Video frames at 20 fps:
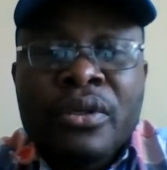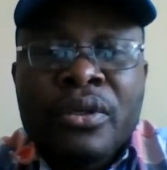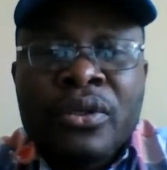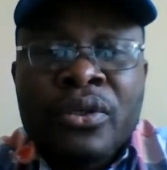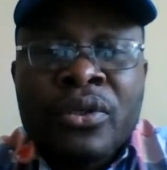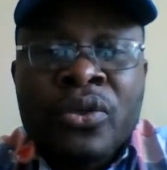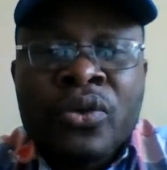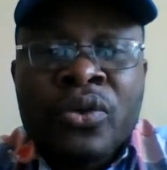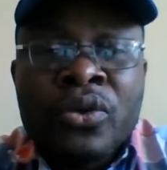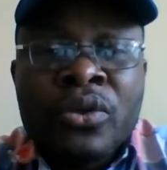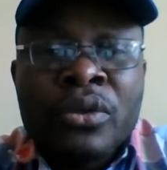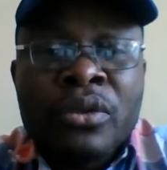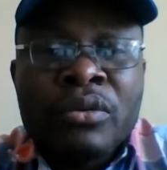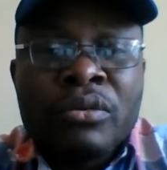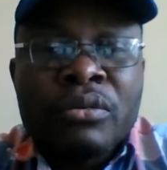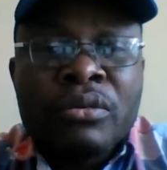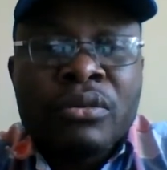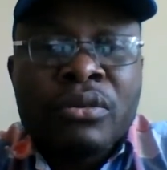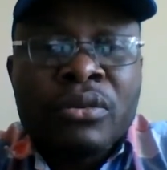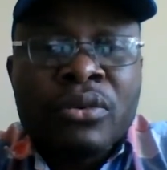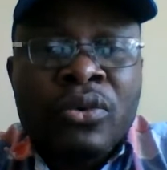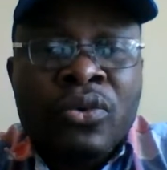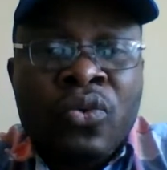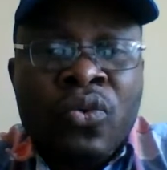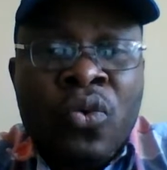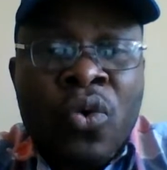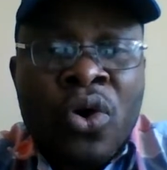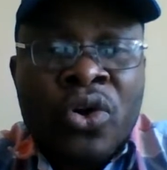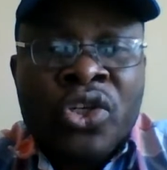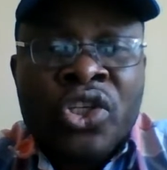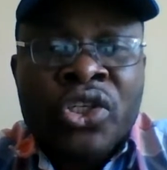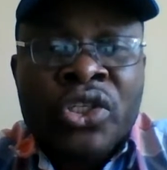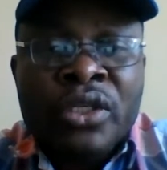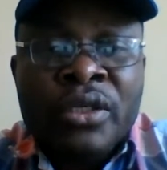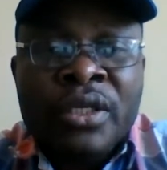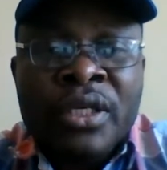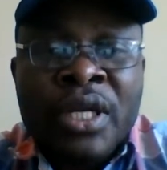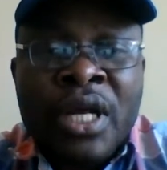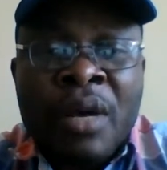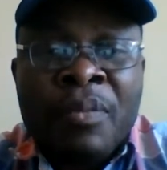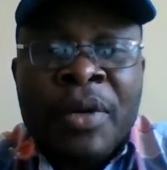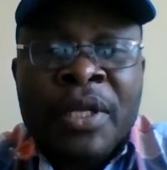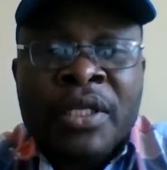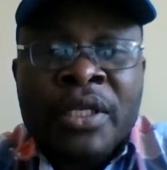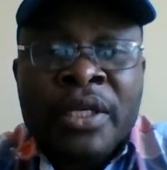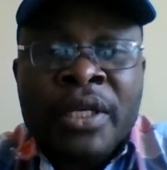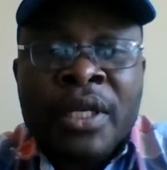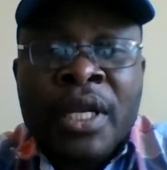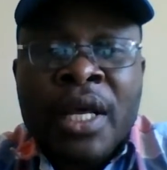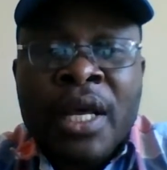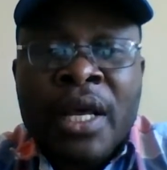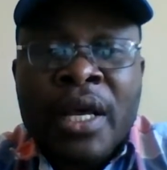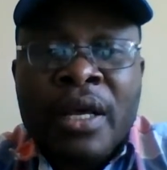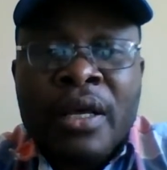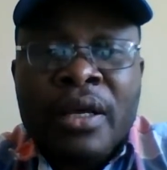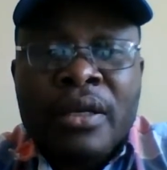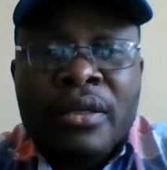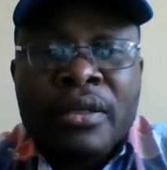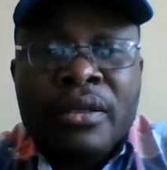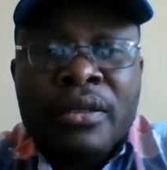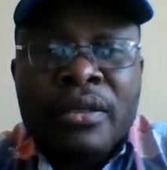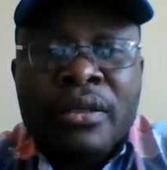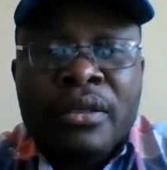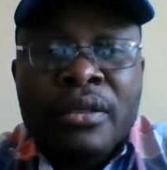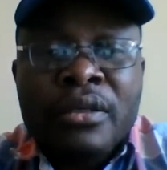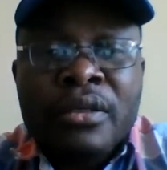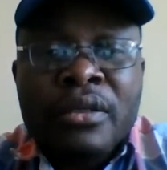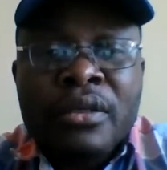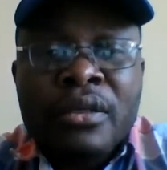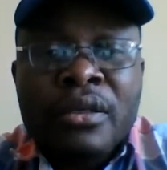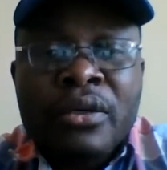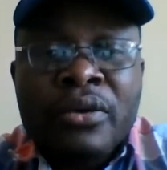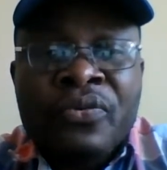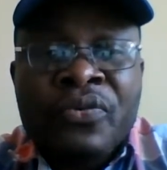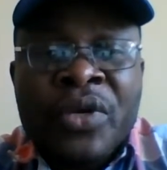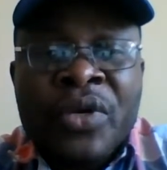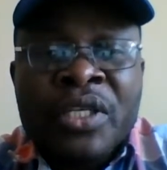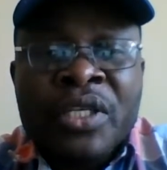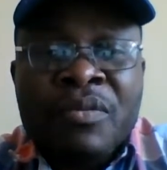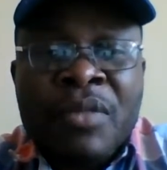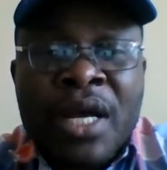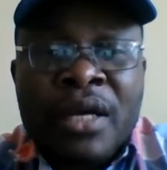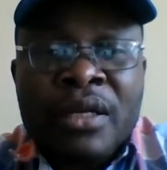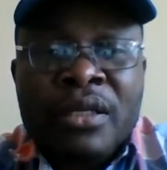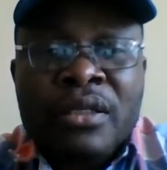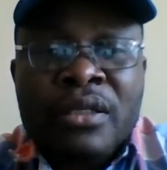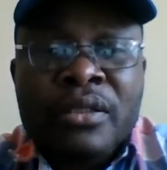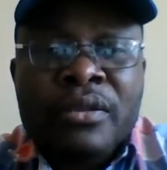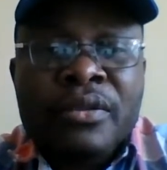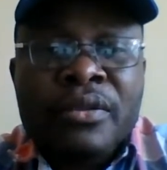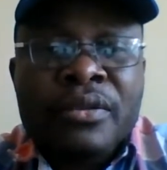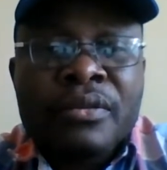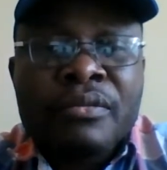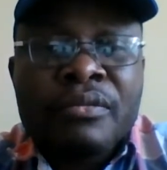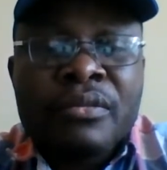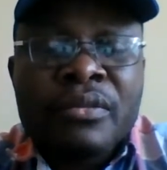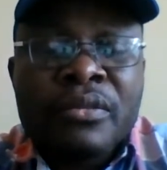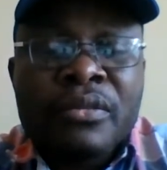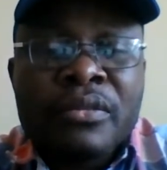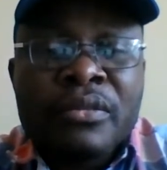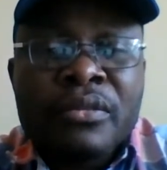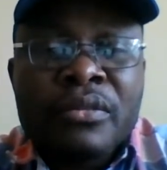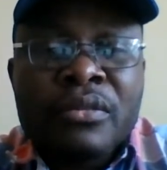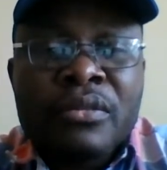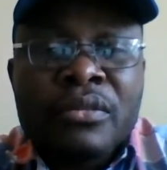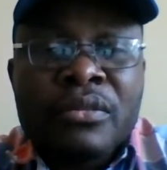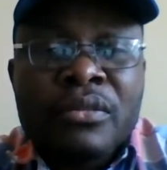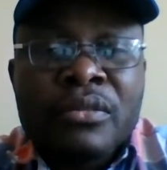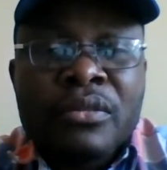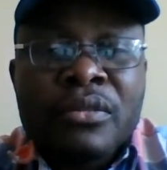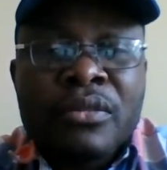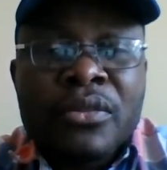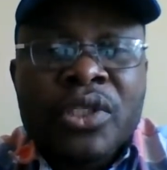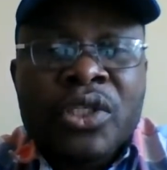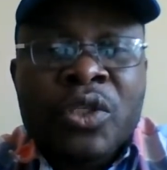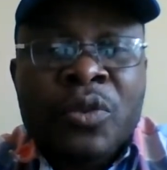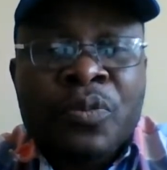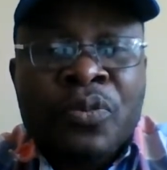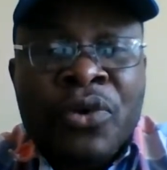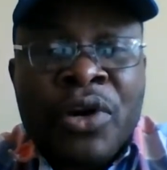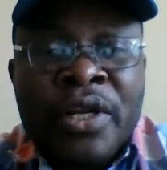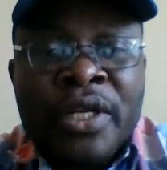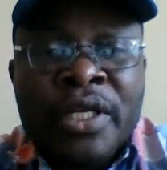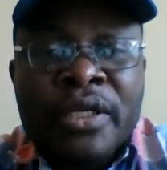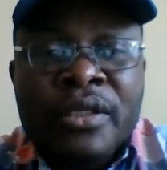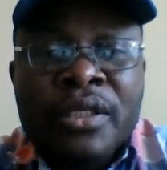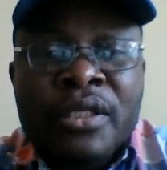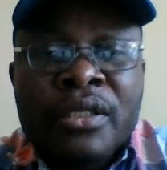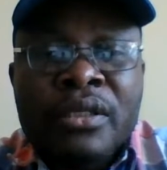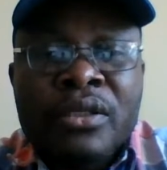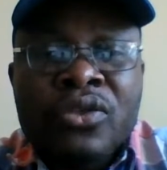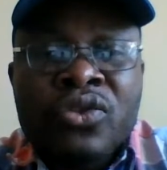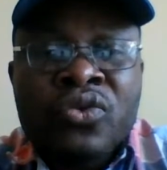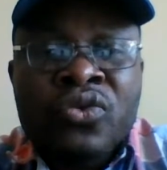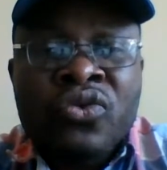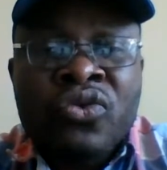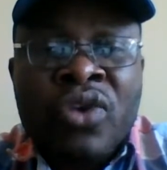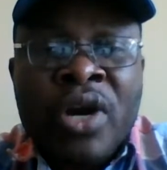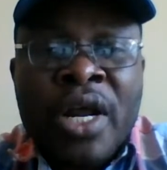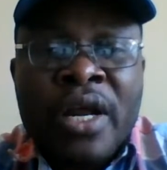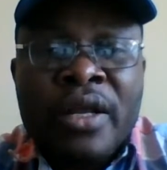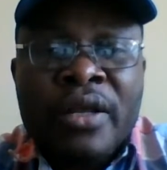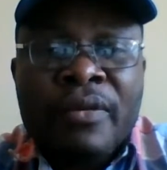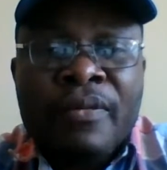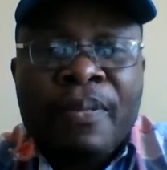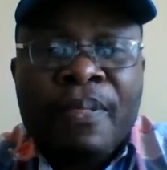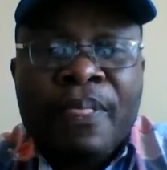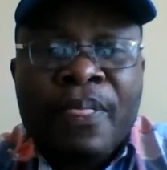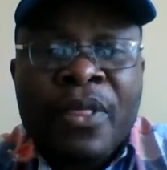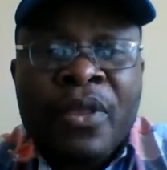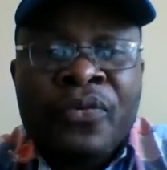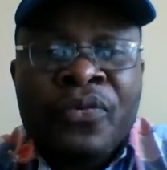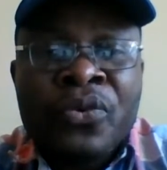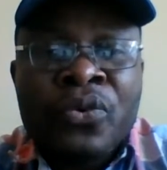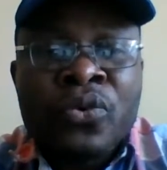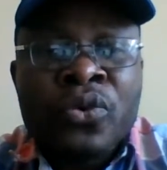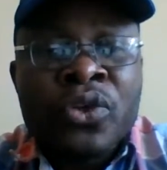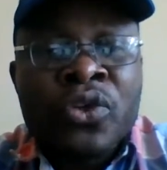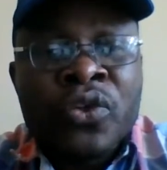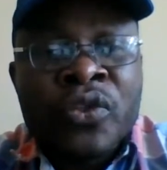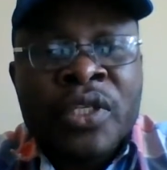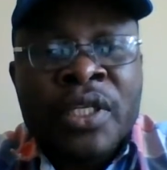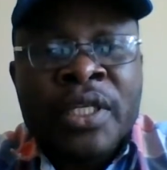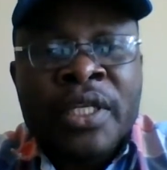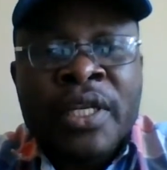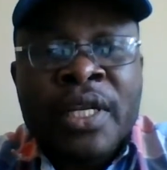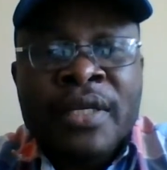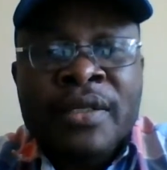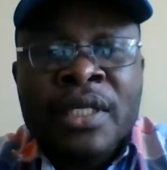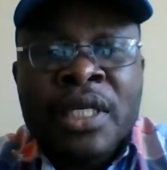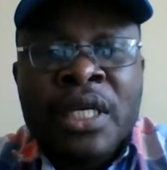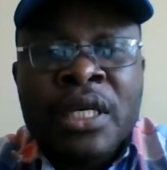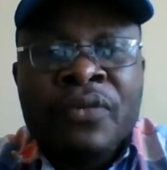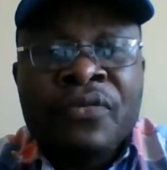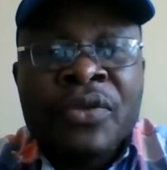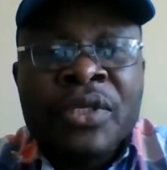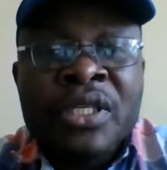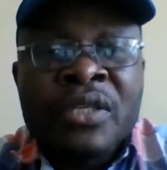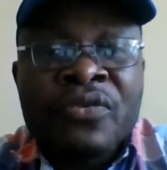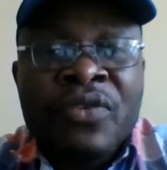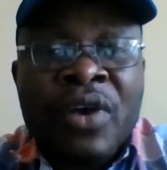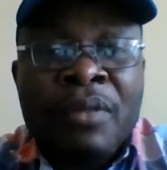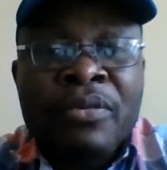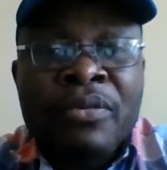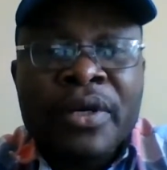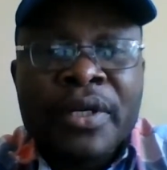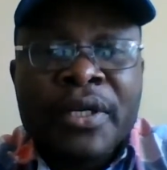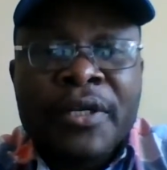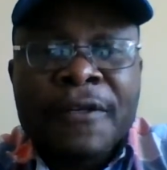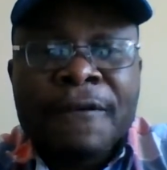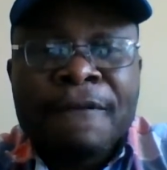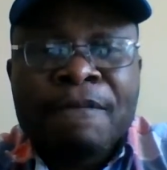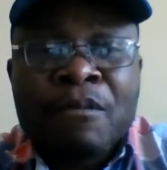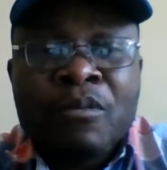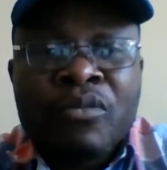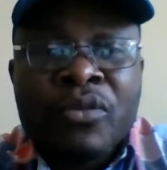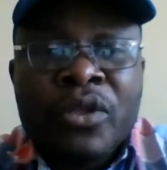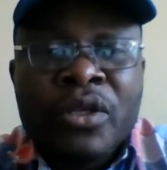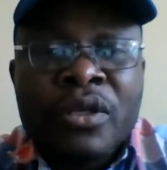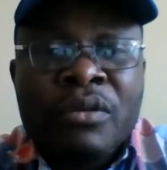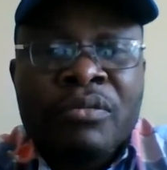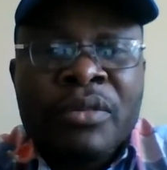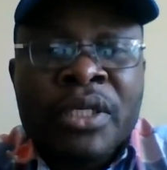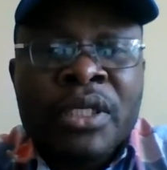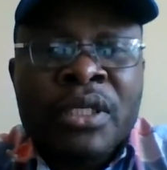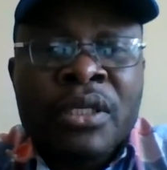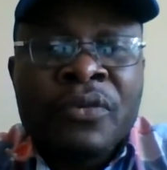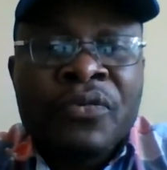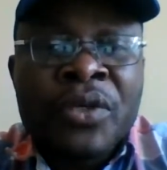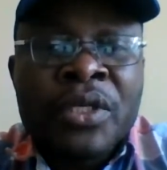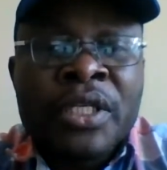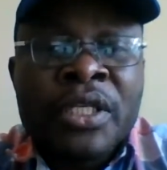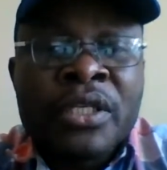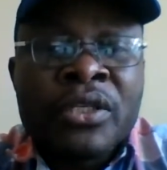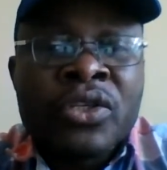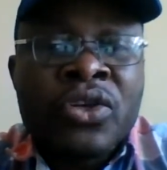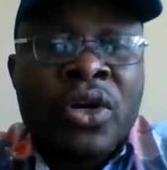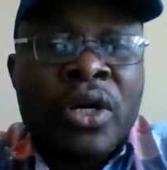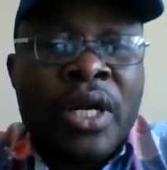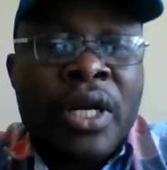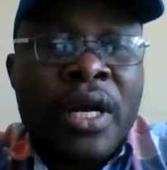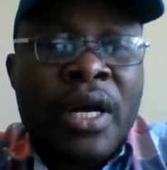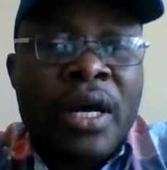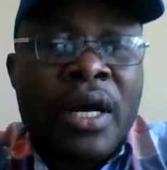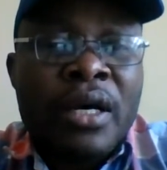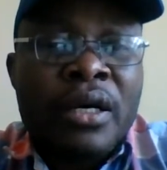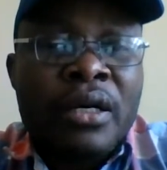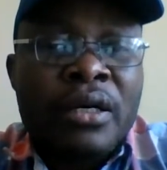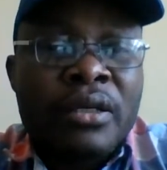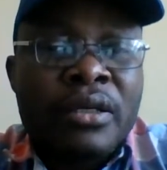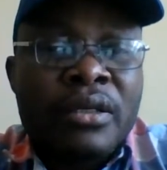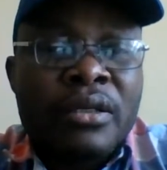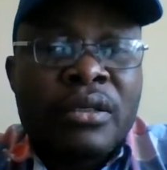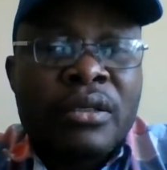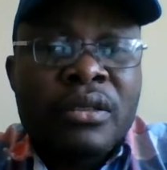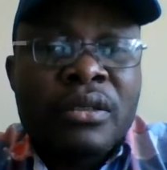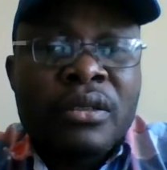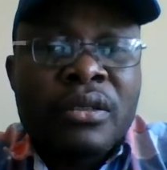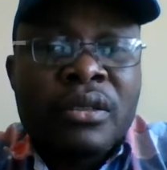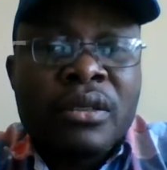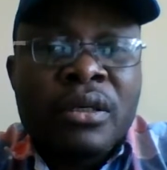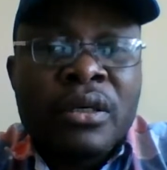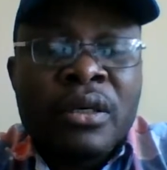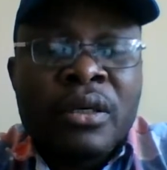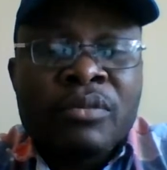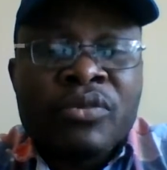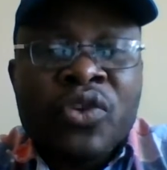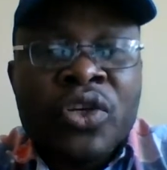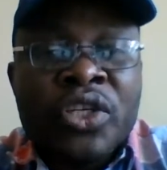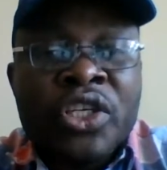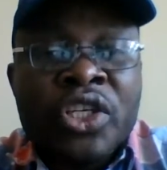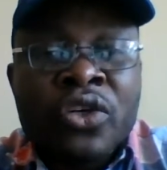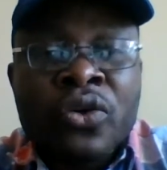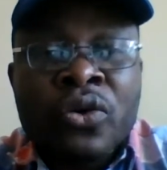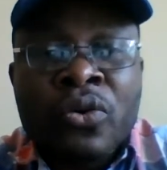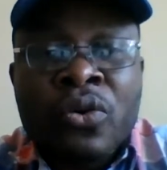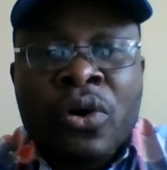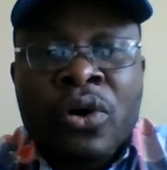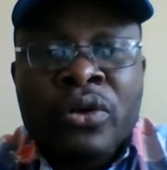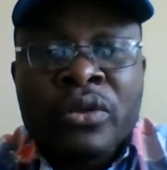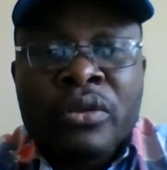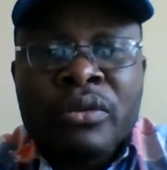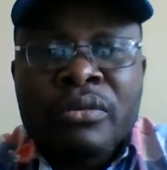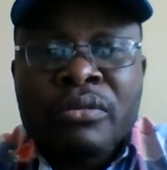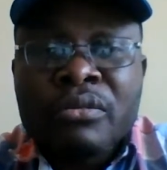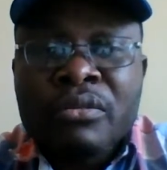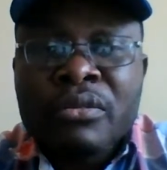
you wash that particular face mask. Spread it to dry if you will use it the next day if it is fabric. But if it is the other surgical one,